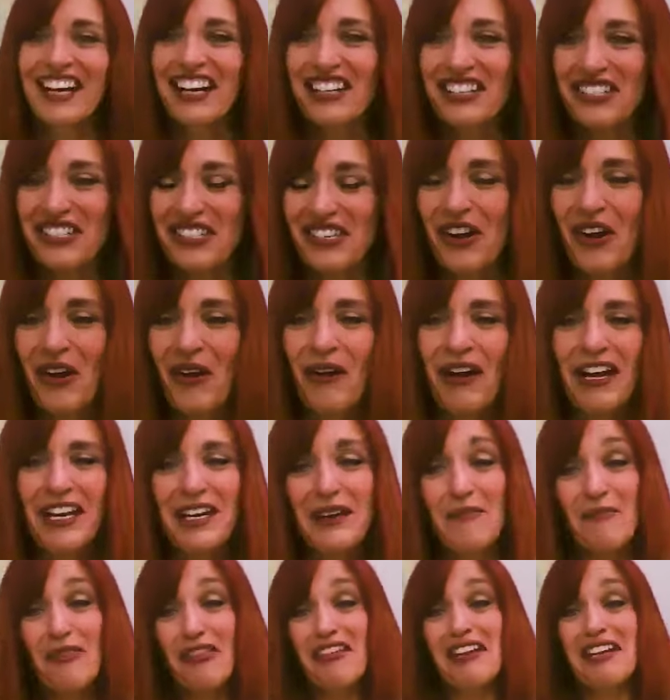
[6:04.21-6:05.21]
So, and
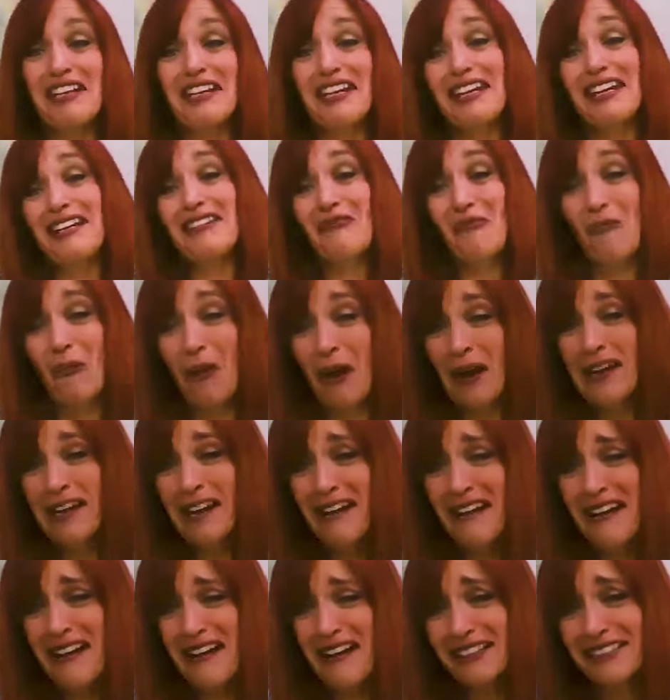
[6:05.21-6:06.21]
I'm thinking, why
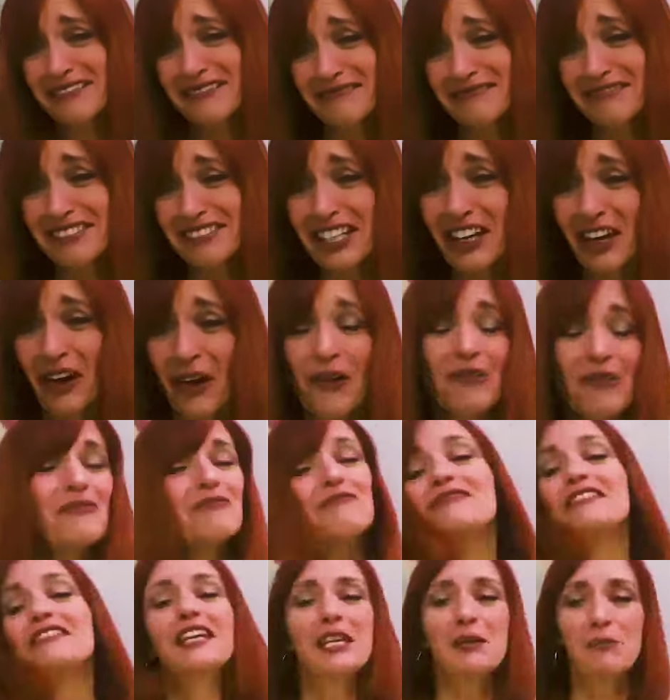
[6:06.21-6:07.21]
not? You know,
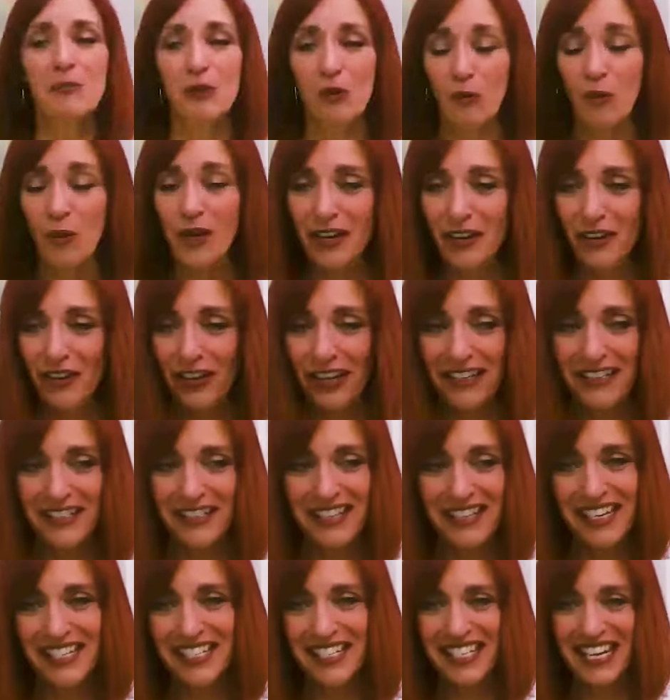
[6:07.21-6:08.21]
keep it weird, as
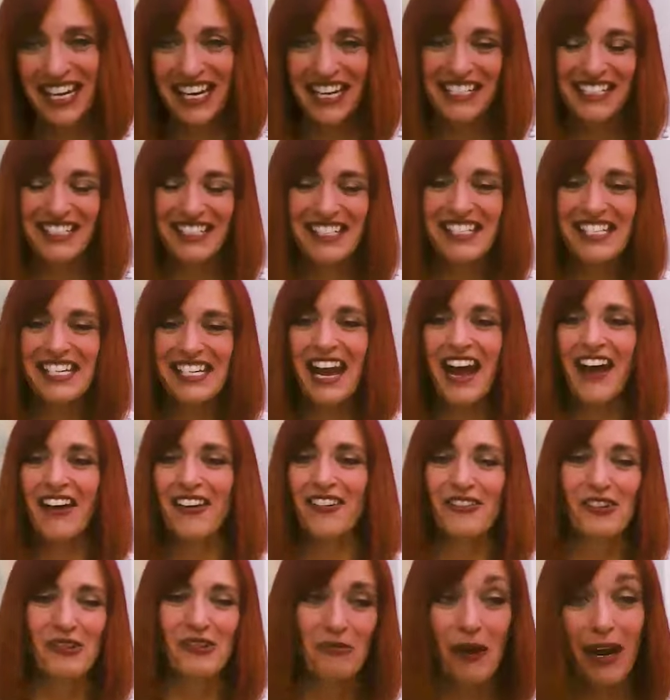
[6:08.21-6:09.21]
they say in
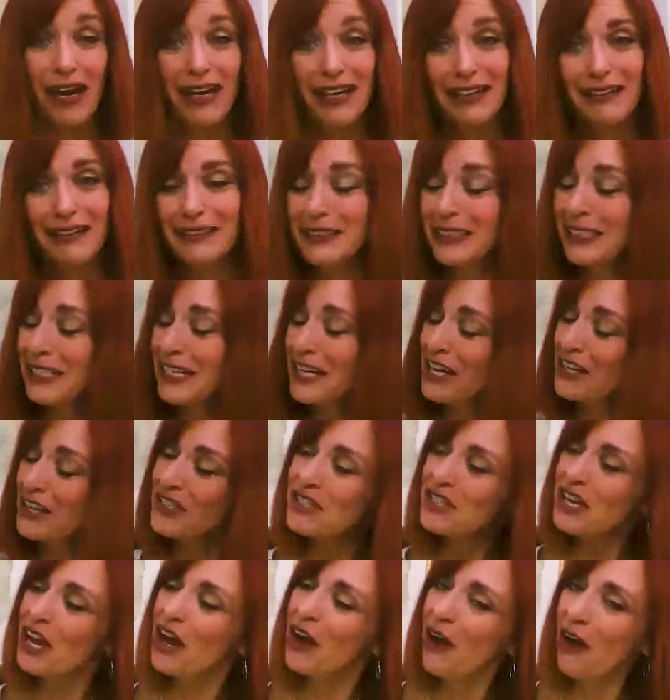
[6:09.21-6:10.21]
Seattle, right?
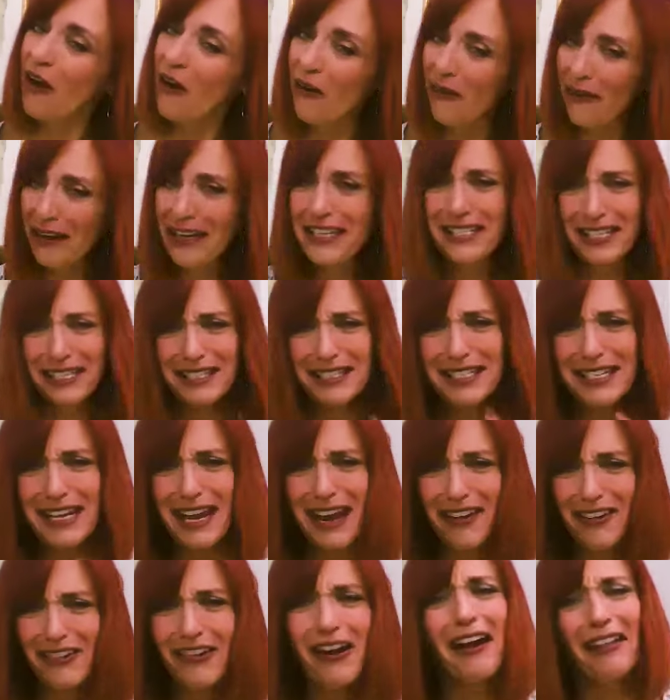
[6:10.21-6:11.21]
So, is it
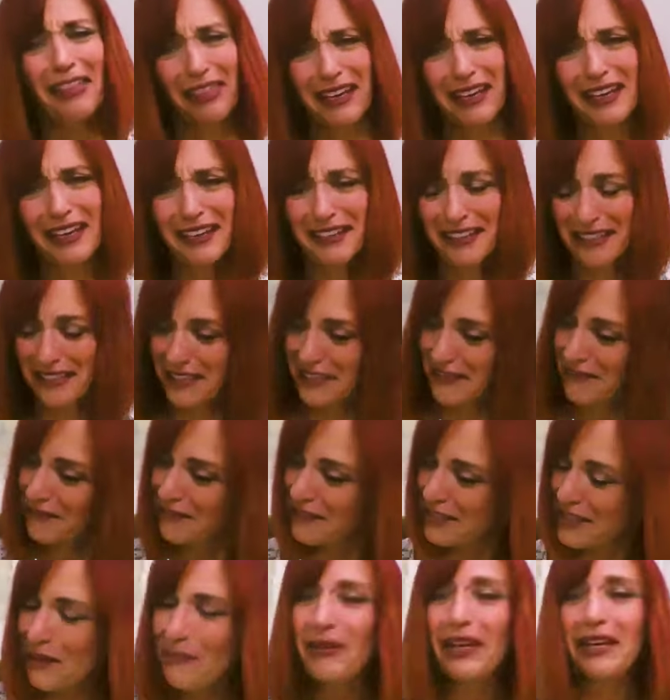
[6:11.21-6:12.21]
Seattle? I think it is.
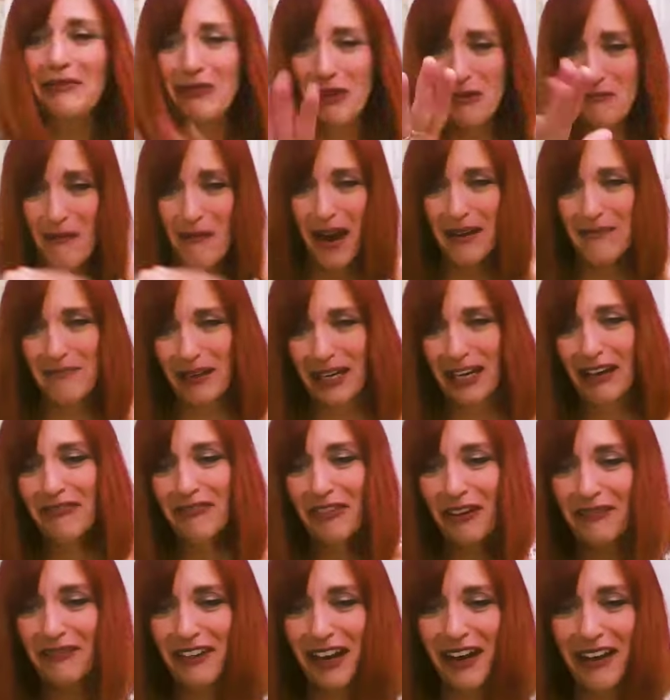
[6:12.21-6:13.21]
Somebody remind me if
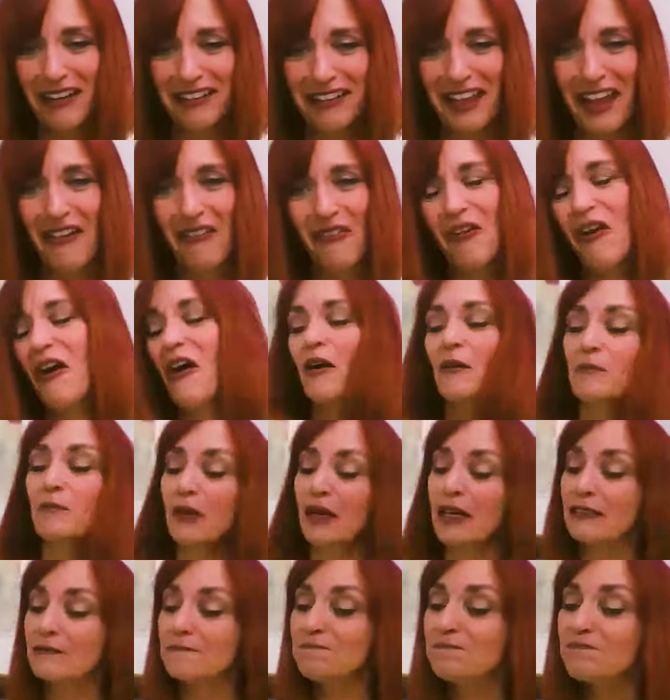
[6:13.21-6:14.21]
I've gotten that wrong,
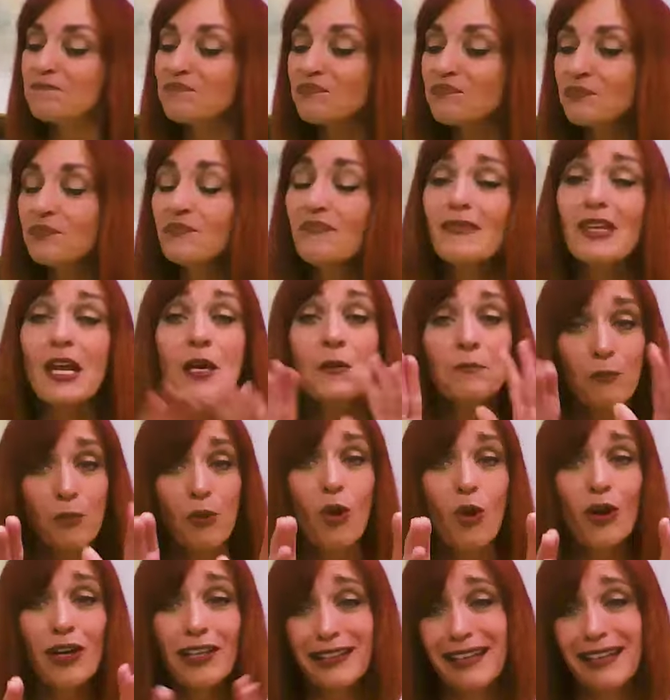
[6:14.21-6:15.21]
but in
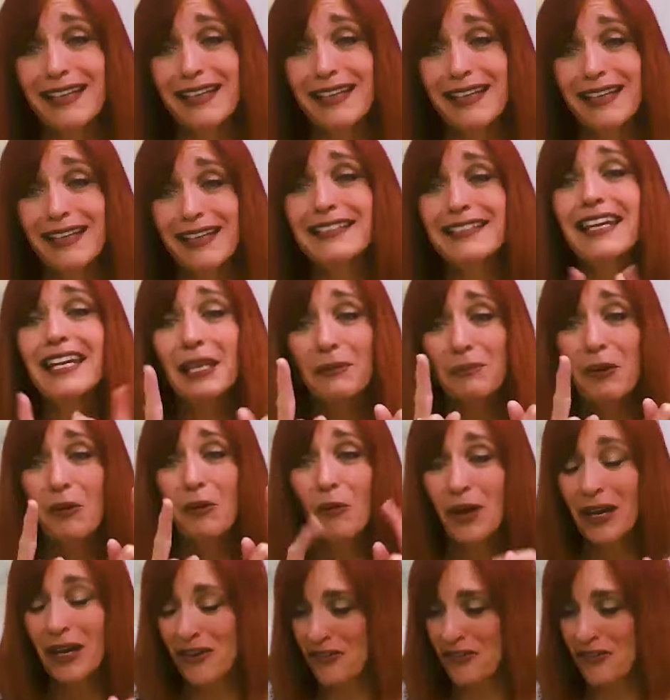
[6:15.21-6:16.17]
Portland, keep it weird.